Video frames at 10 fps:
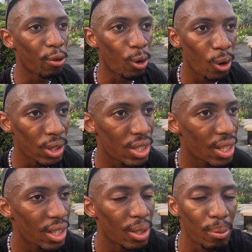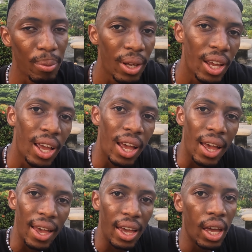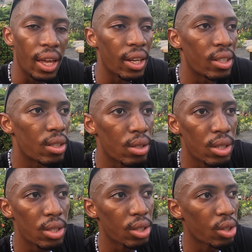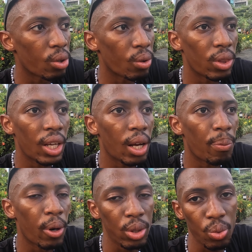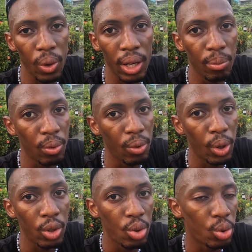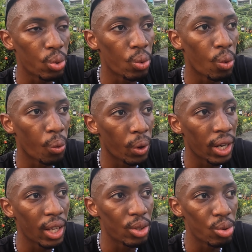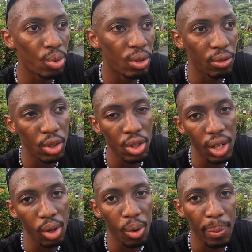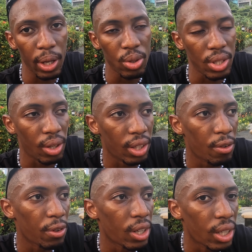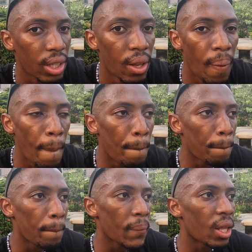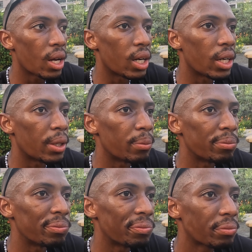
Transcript: for long-term and you know think about what I'm going to do when I do eventually go back to South Africa um,